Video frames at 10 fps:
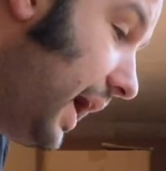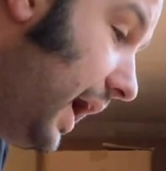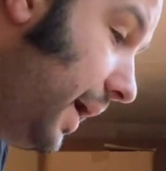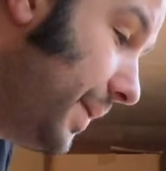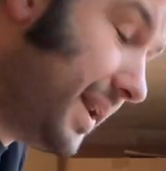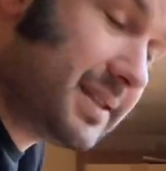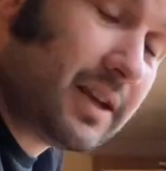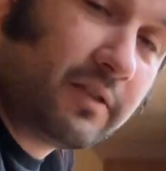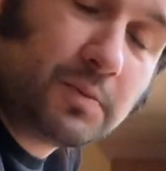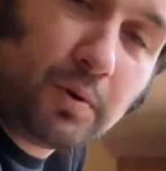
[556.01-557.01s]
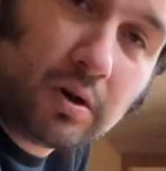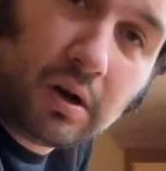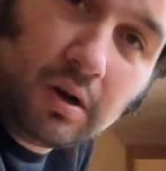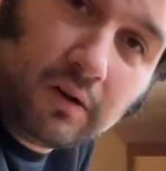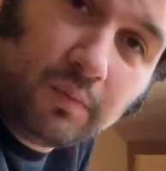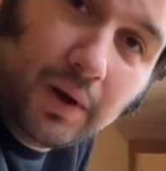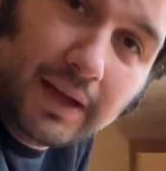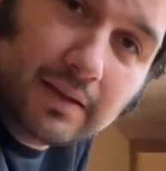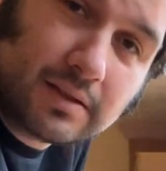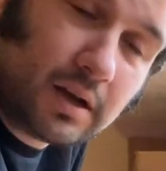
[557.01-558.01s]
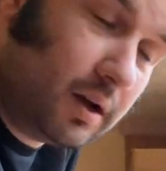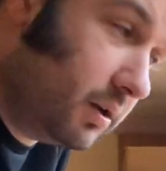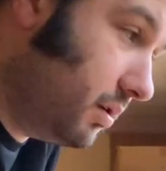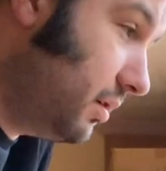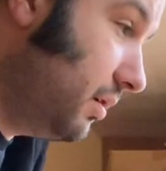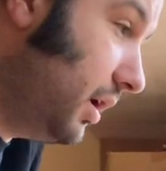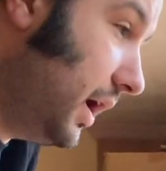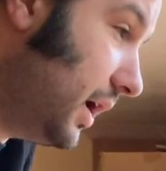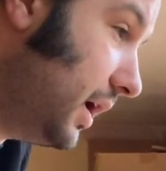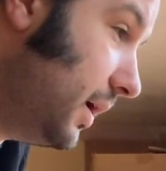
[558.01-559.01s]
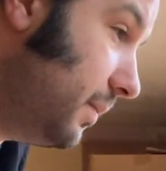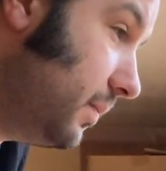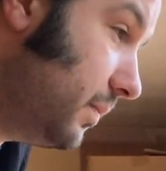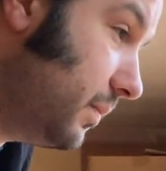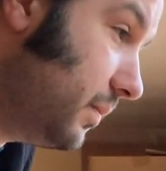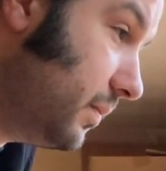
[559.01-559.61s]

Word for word: Um, and as I was I've just put on a lot of weight, so um,